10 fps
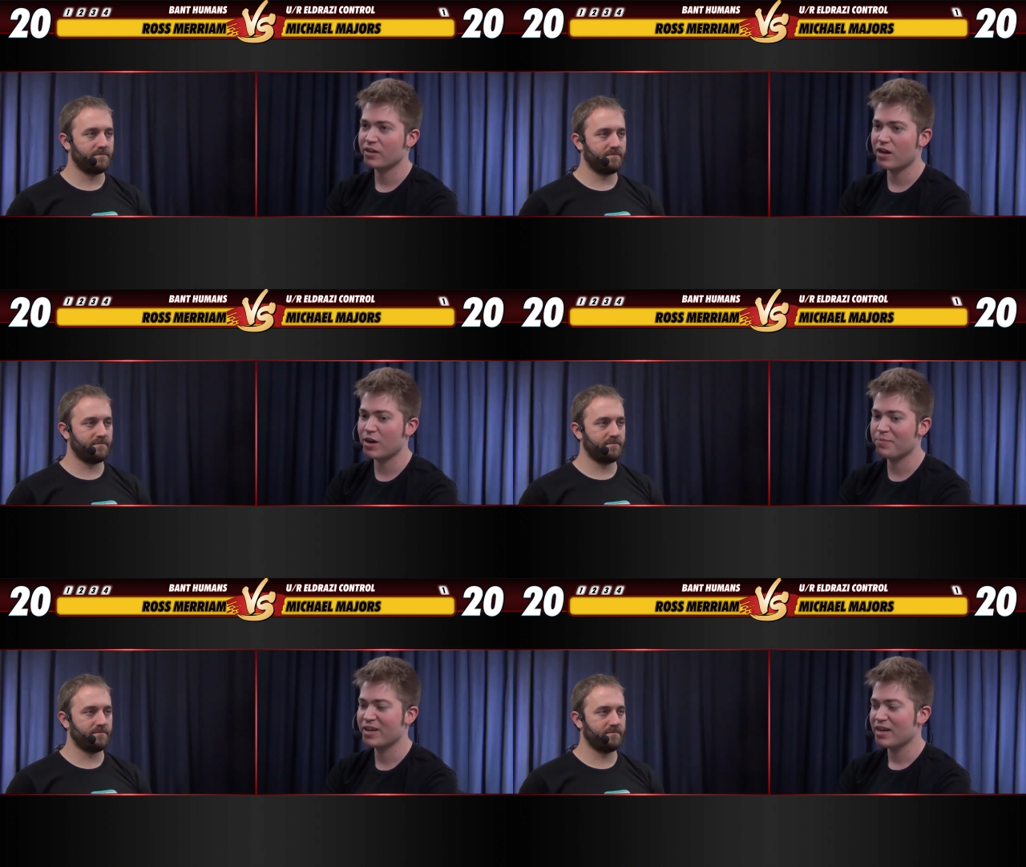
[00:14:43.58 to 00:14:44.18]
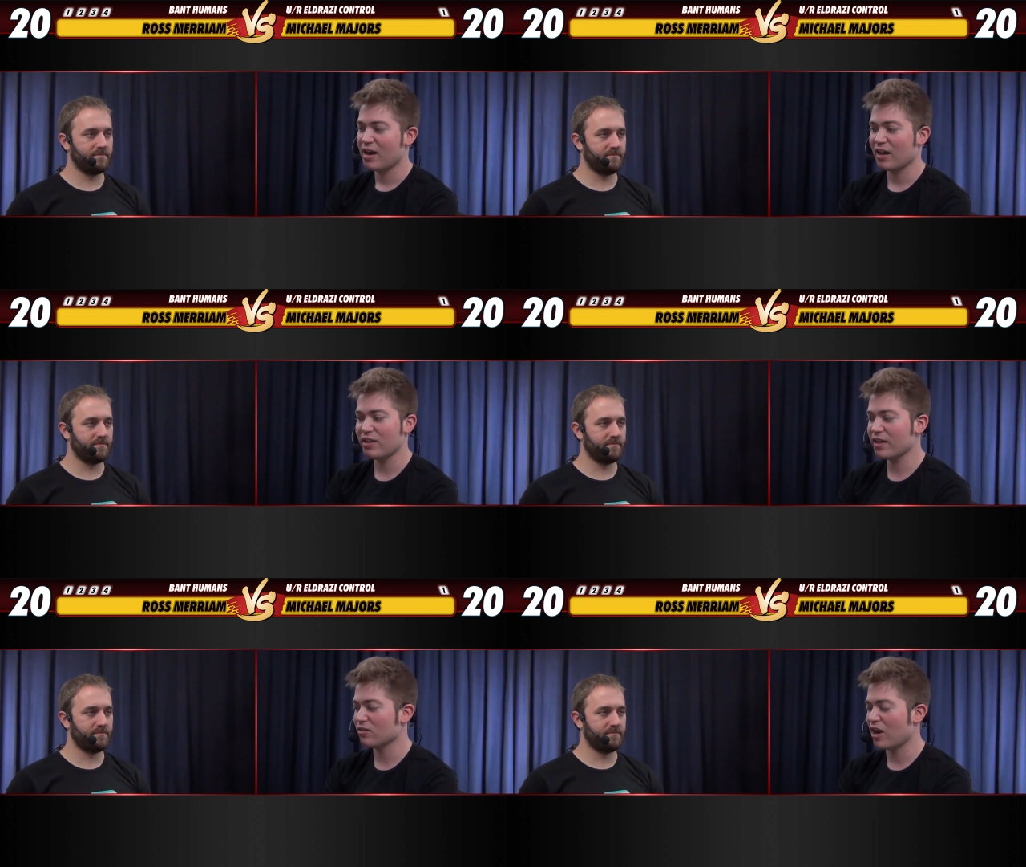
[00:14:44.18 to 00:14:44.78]
Speaker 1: um, I
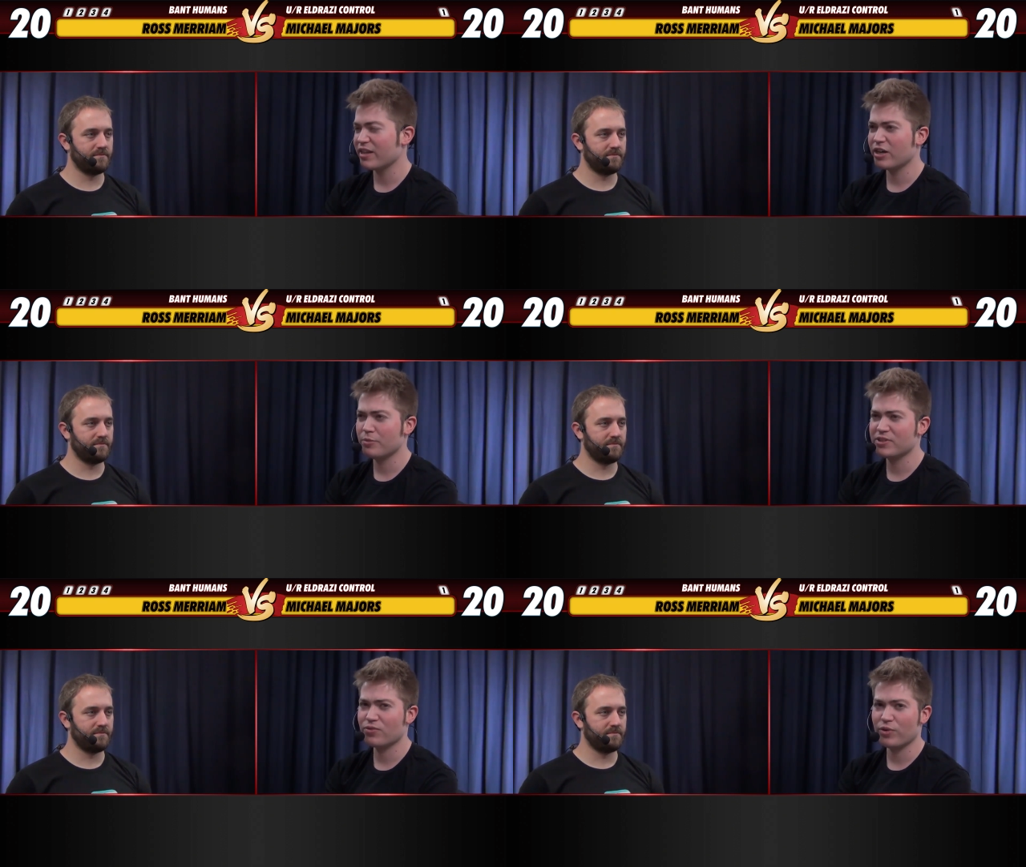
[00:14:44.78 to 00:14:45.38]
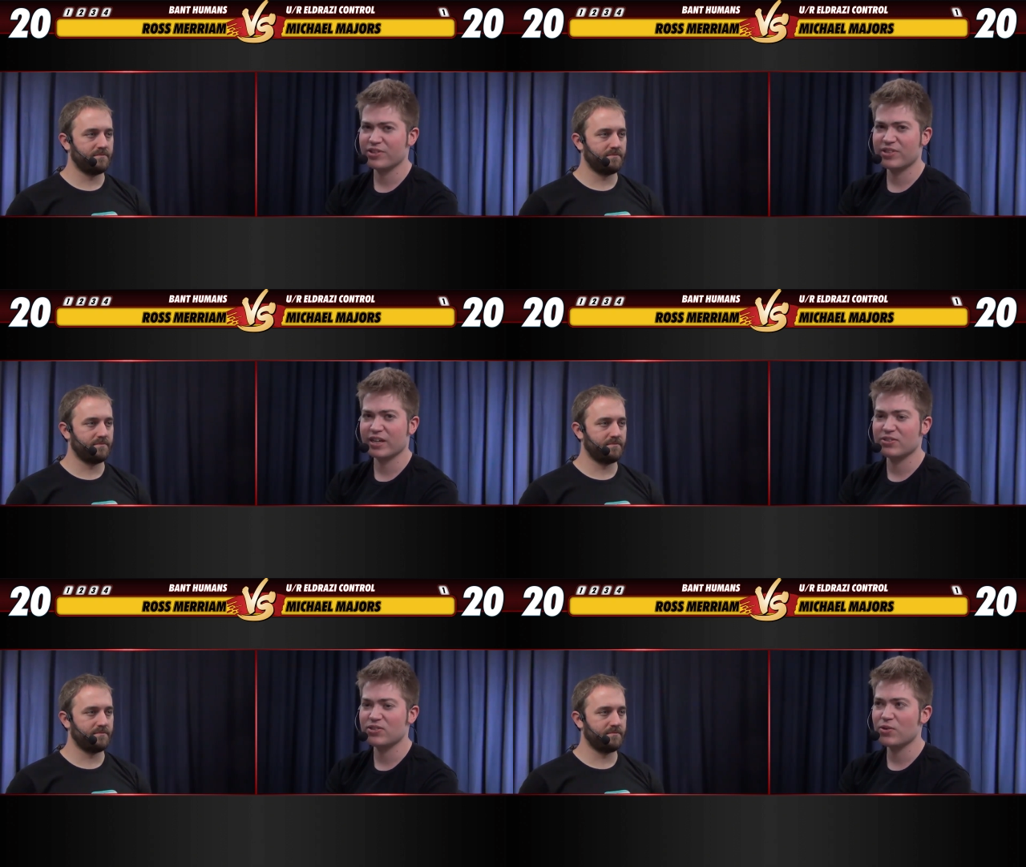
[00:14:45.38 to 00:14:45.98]
like a lot of the elements of what this
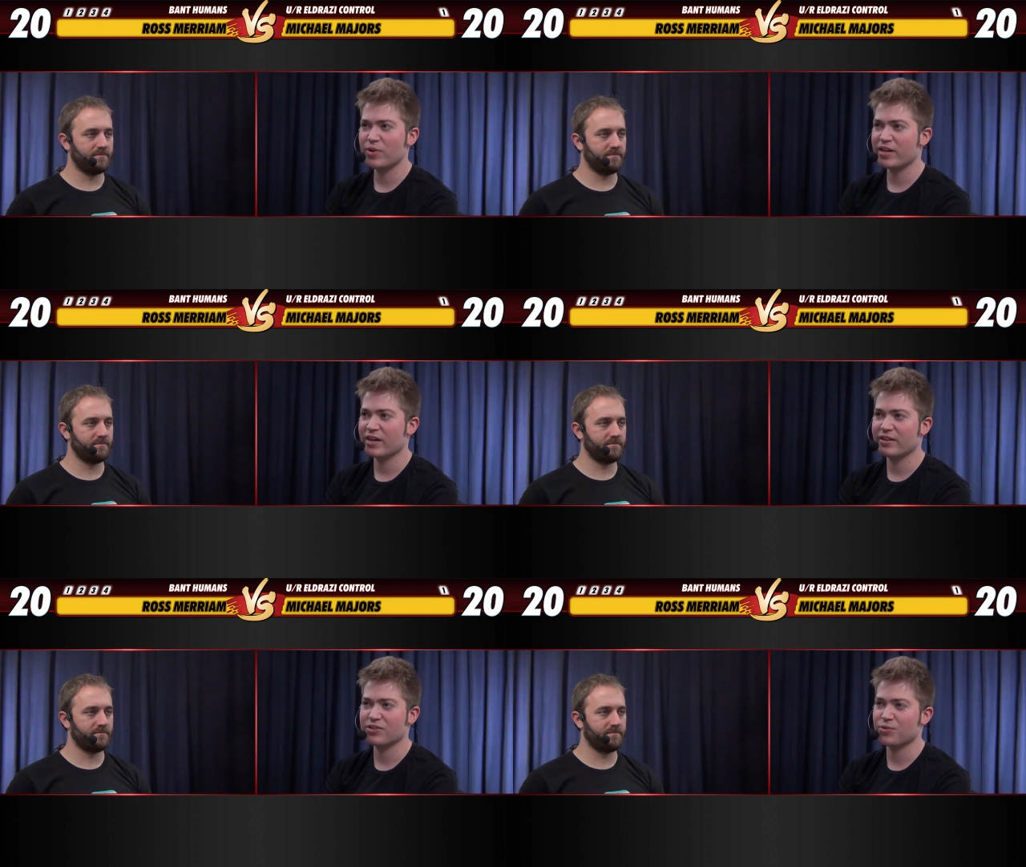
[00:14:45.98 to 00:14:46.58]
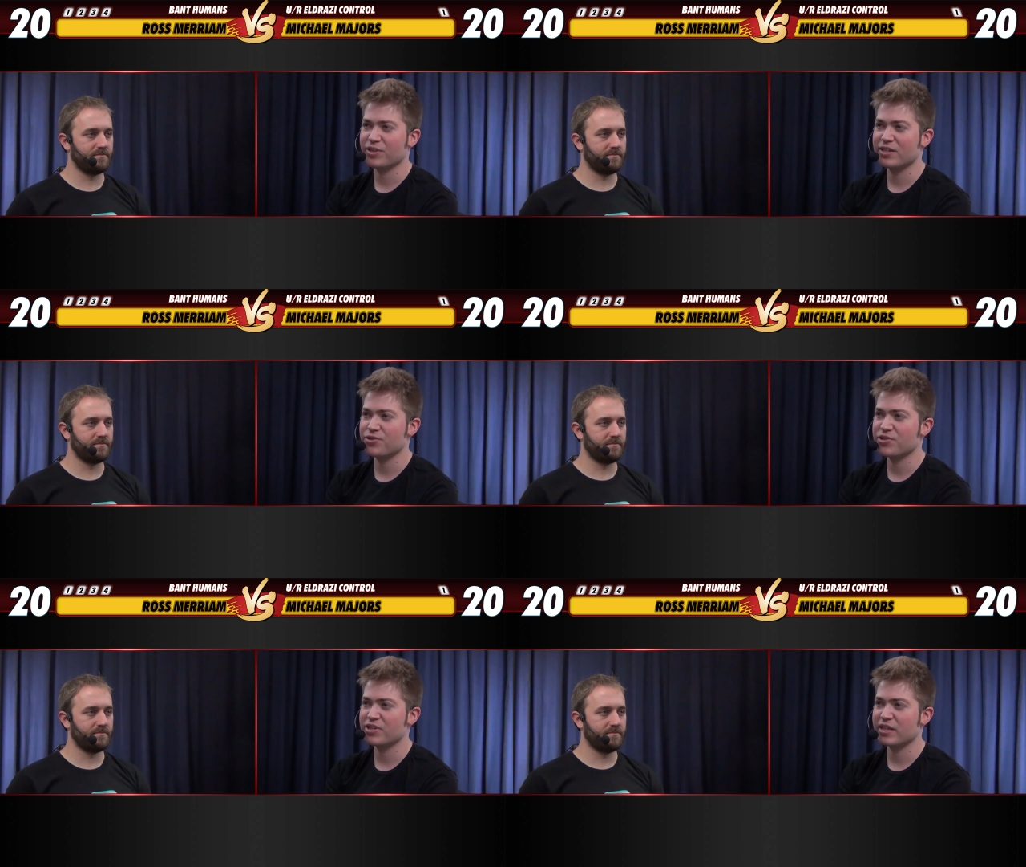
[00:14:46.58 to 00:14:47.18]
deck is doing. I think it's really
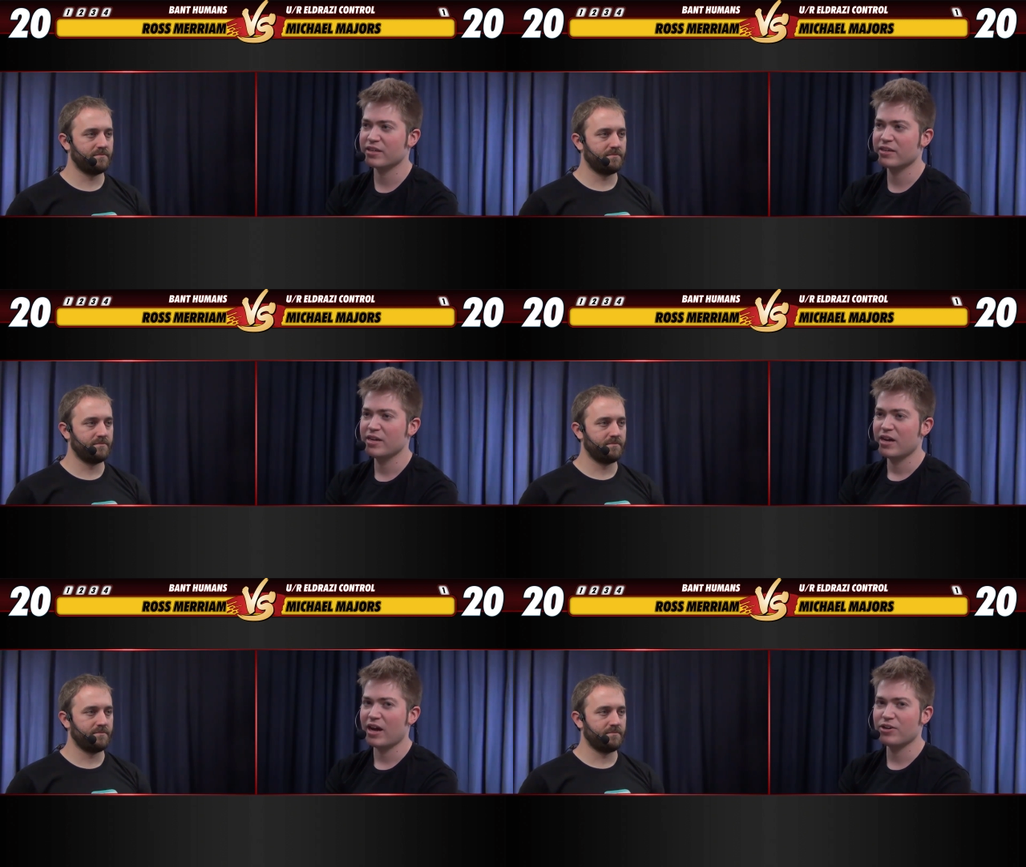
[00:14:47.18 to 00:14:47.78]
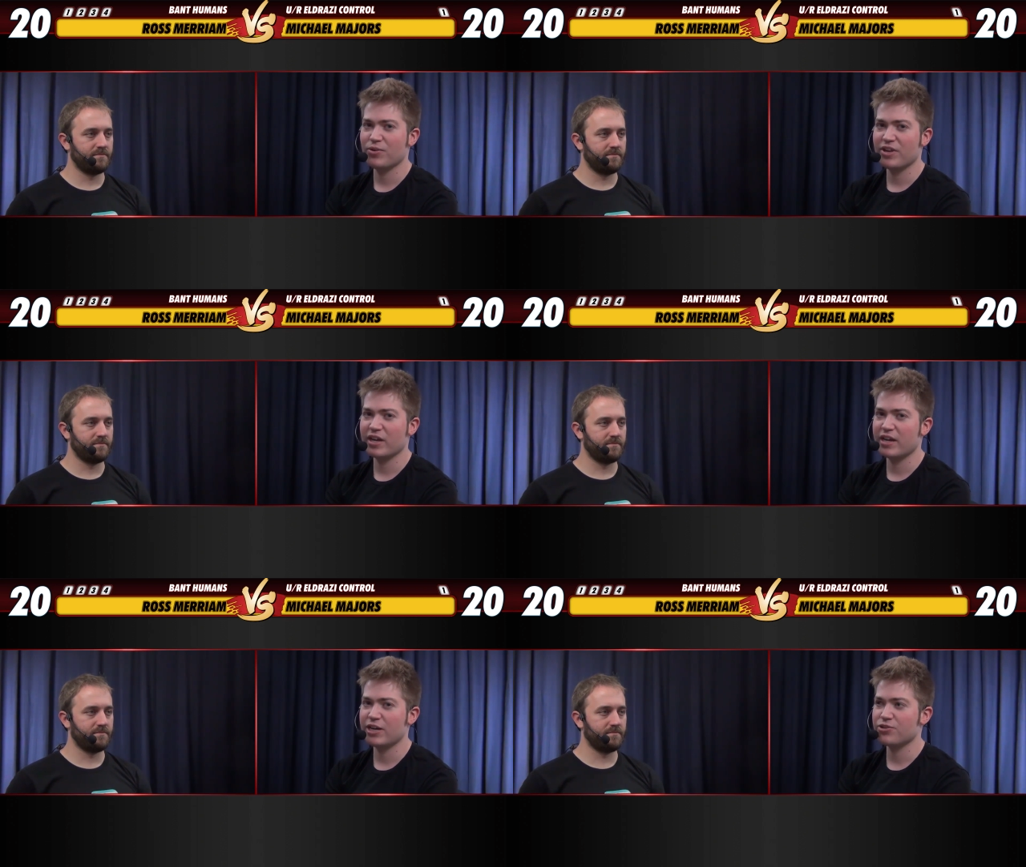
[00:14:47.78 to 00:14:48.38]
interesting. I know
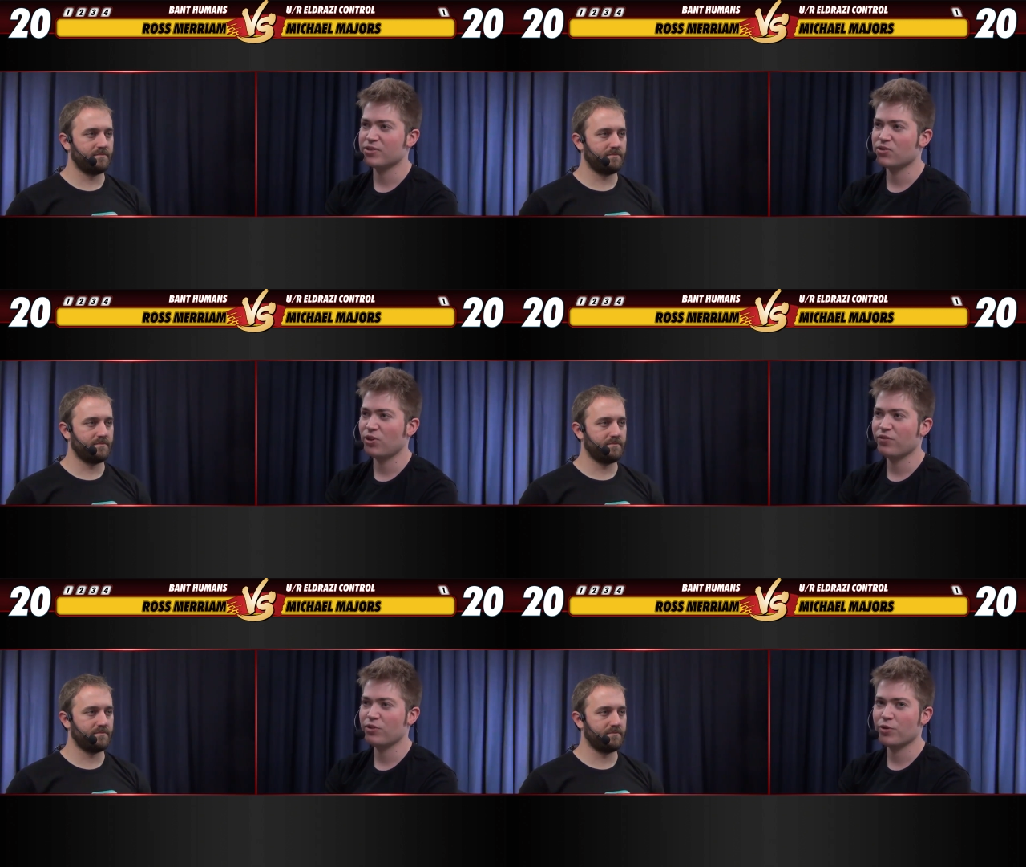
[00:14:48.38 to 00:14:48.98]
that Adrian Sullivan